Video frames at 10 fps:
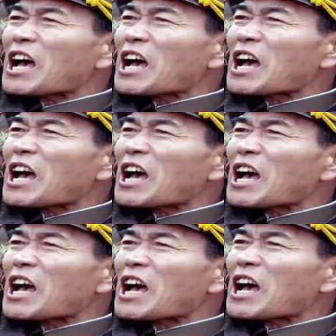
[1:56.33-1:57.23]

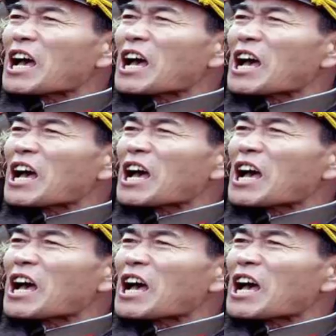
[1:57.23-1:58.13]

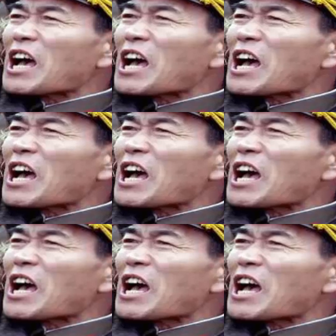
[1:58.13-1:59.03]

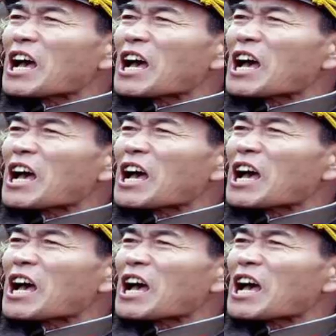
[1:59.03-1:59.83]
(silence)